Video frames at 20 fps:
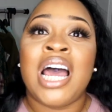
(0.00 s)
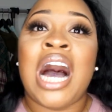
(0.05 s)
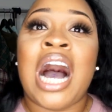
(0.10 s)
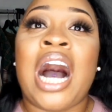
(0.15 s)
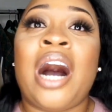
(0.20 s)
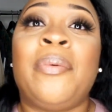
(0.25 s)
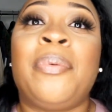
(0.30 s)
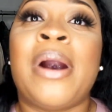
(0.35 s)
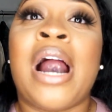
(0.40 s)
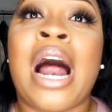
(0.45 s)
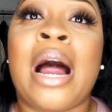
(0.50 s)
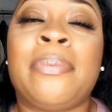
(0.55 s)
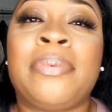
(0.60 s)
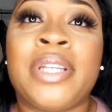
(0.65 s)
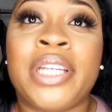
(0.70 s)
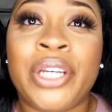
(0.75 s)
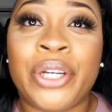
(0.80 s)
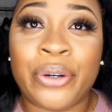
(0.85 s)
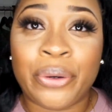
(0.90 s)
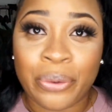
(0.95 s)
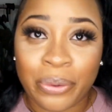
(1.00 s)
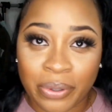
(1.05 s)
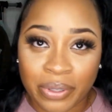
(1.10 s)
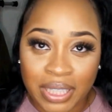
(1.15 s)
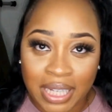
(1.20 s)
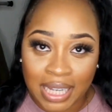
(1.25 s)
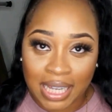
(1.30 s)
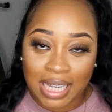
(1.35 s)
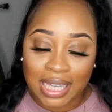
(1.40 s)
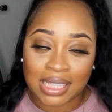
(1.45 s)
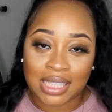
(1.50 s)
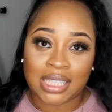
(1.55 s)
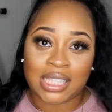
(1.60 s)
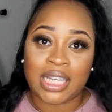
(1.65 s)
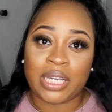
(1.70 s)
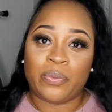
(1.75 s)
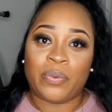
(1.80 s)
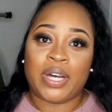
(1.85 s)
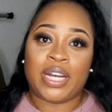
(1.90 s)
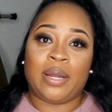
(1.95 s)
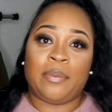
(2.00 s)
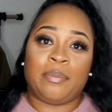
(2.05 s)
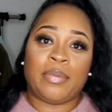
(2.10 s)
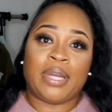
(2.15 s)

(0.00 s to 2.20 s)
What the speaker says: I'll probably Google it and see what it